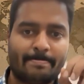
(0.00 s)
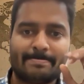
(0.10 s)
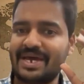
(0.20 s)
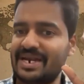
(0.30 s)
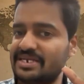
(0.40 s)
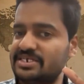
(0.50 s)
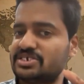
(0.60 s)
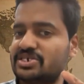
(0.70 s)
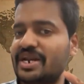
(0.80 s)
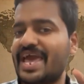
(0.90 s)
A
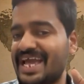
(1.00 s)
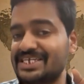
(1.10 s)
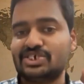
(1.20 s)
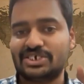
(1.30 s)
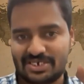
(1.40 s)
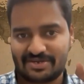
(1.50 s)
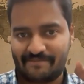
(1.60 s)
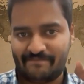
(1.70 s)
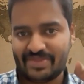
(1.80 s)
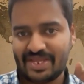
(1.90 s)
registered agent
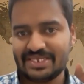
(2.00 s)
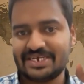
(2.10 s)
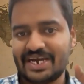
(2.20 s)
is a